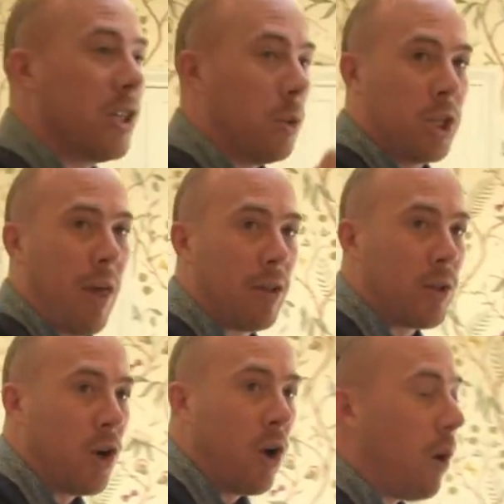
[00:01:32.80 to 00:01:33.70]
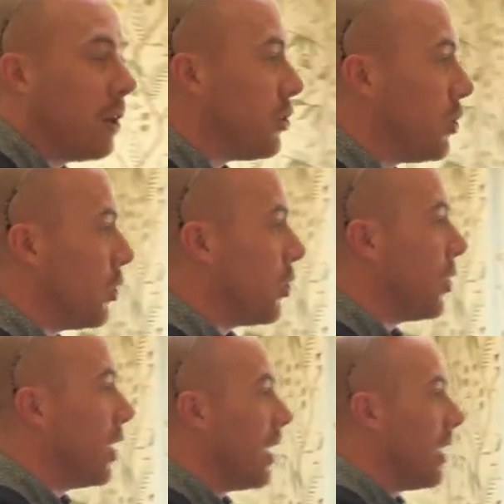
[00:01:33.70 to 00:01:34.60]
We'll shut the door. Once
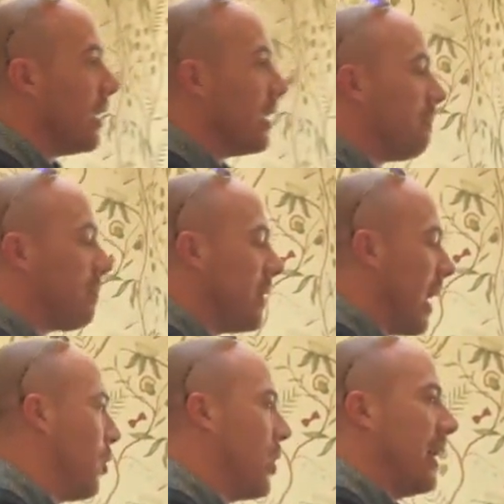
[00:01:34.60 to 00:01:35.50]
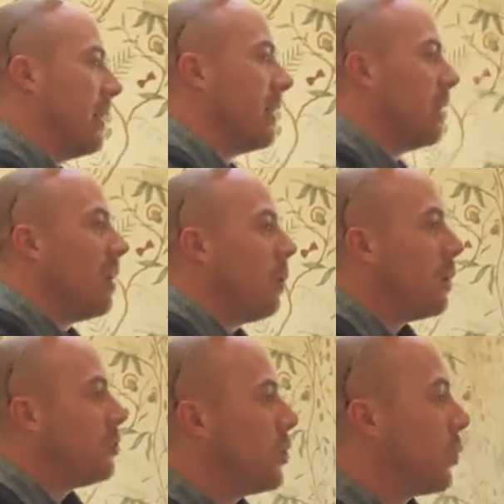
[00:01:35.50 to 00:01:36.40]
you're... No, not yet.
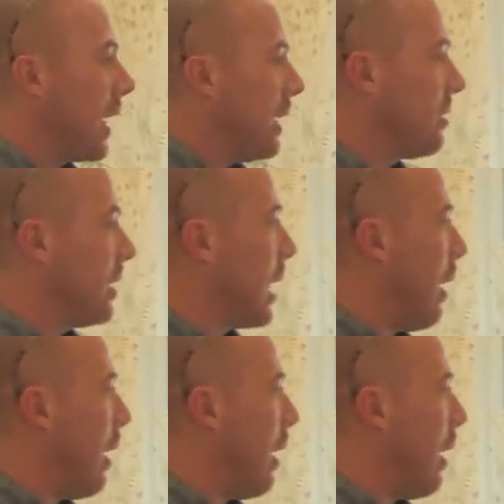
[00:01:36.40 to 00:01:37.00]
Once you're decent and